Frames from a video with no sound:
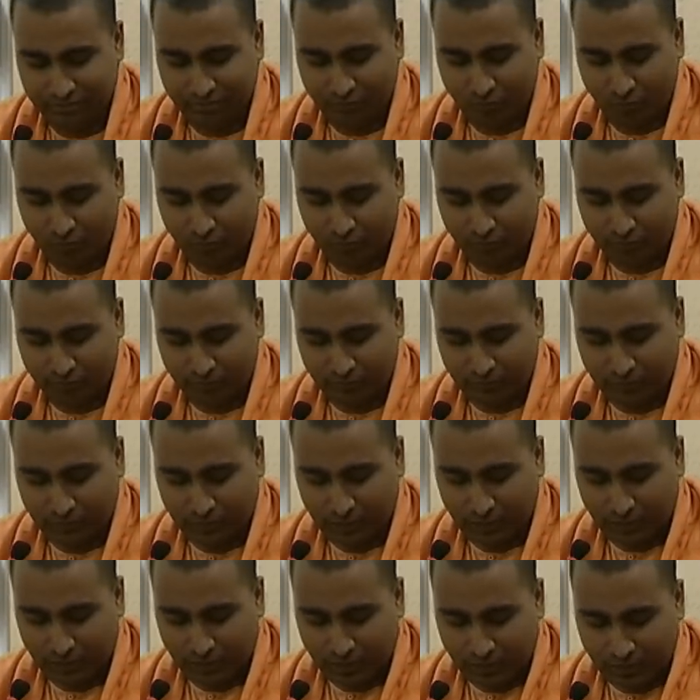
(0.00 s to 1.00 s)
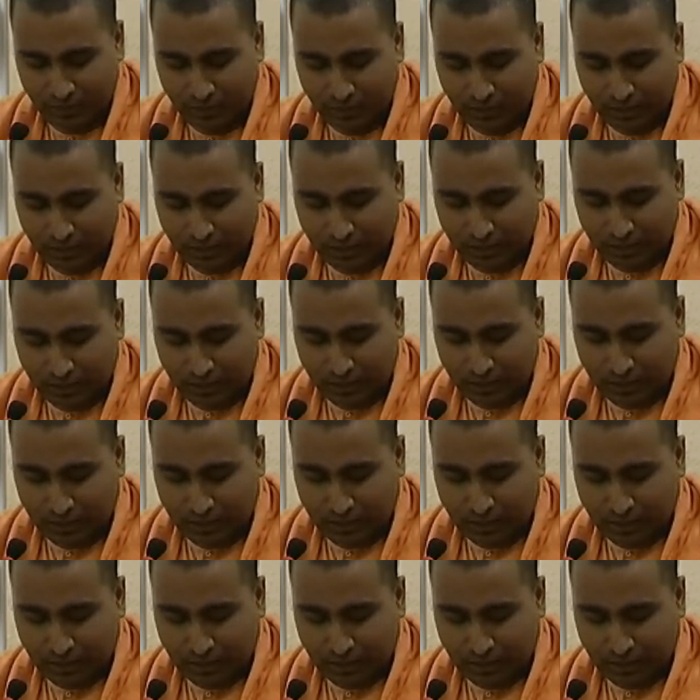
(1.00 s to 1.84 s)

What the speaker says: (no one is talking)